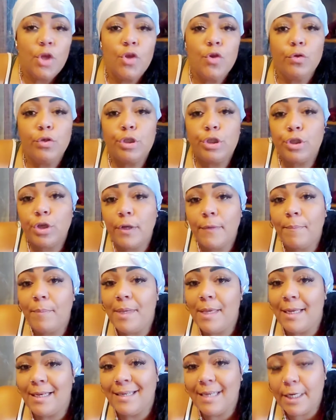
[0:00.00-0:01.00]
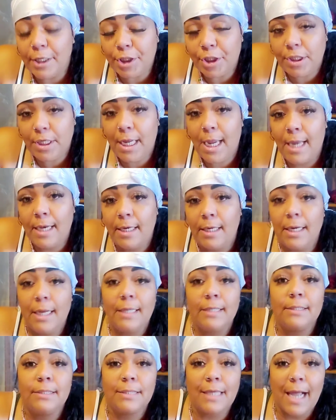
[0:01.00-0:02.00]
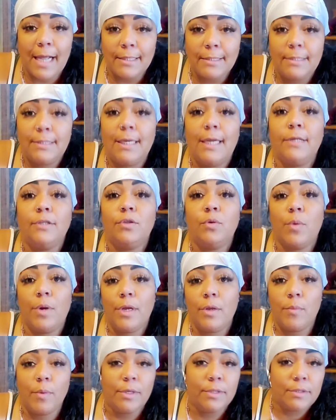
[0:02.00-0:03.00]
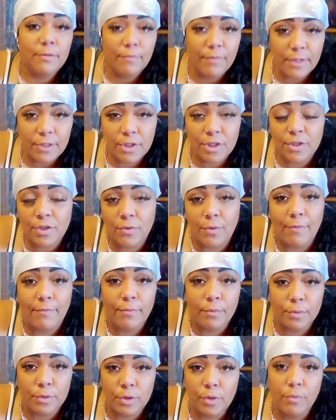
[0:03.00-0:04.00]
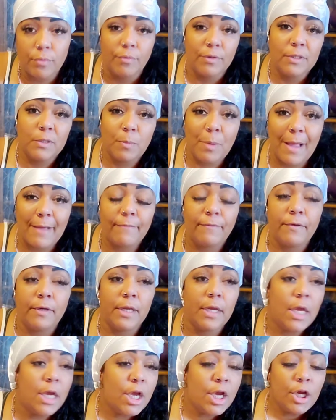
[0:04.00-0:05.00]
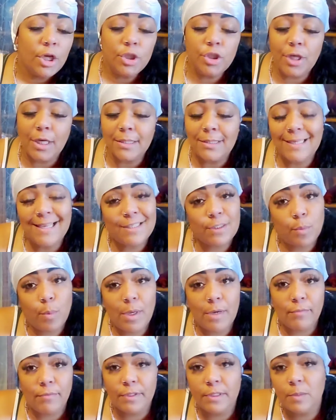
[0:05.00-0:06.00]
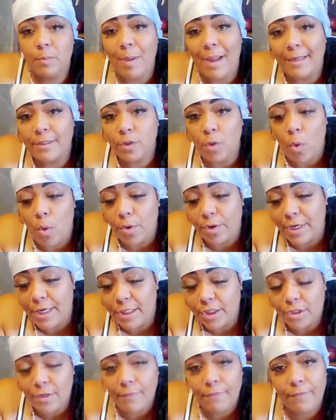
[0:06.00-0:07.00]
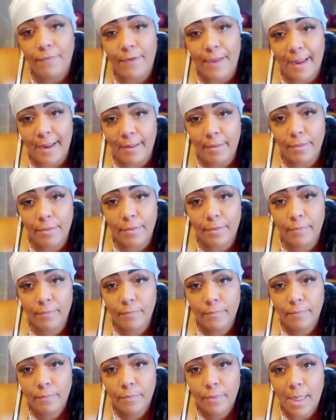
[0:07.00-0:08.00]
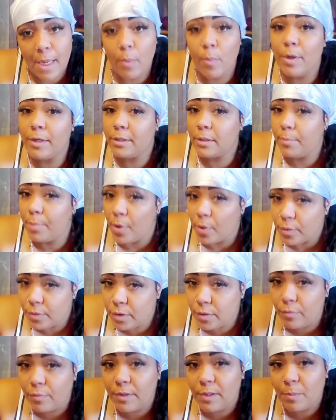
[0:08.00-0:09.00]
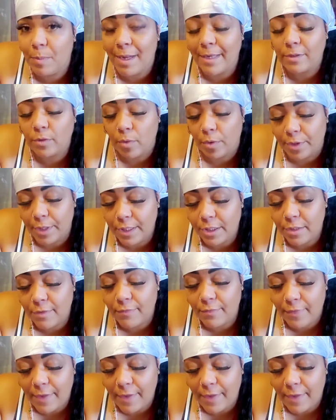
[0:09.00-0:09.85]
you should be initiated in Sanse 21 divisions or voodoo, respectfully. Just as we respect Orisha faith, and we're supposed to respect Orisha